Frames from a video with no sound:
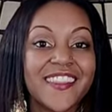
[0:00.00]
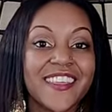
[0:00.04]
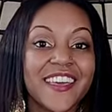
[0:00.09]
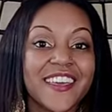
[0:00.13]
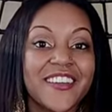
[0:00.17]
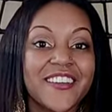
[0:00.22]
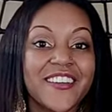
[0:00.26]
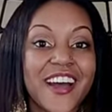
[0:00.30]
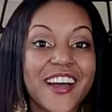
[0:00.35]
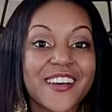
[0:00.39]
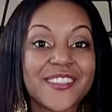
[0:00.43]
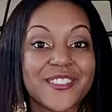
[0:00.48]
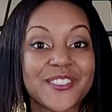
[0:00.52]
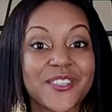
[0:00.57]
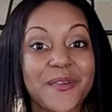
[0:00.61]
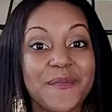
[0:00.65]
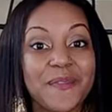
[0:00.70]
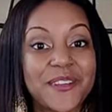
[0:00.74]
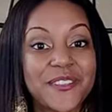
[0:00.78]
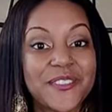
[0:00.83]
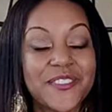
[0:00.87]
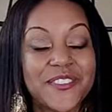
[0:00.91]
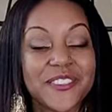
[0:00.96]
Thank you guys so
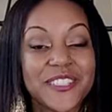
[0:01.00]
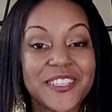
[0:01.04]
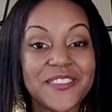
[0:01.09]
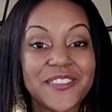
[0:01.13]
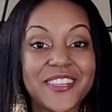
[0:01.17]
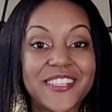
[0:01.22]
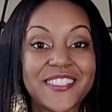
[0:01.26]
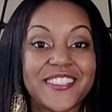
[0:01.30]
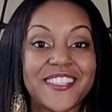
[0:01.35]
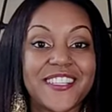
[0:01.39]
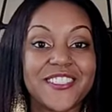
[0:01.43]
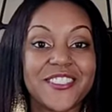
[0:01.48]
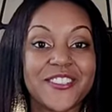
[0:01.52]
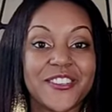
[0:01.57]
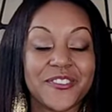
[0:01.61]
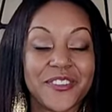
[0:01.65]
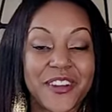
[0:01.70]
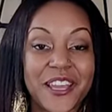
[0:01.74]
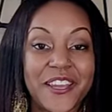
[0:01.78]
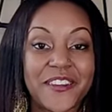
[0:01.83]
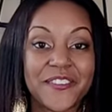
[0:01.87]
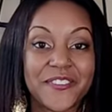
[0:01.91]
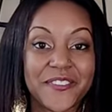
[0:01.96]
much for leaving such
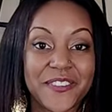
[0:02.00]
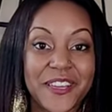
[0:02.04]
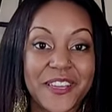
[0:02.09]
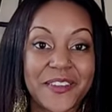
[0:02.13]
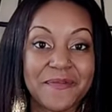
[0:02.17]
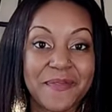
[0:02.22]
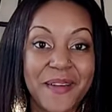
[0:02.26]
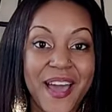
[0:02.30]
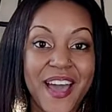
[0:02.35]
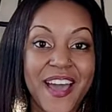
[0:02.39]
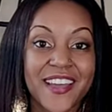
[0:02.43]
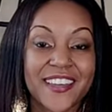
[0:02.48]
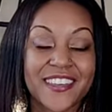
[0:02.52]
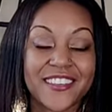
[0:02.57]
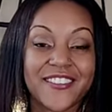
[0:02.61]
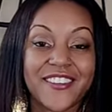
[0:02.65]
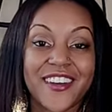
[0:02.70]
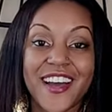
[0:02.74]
great feedback.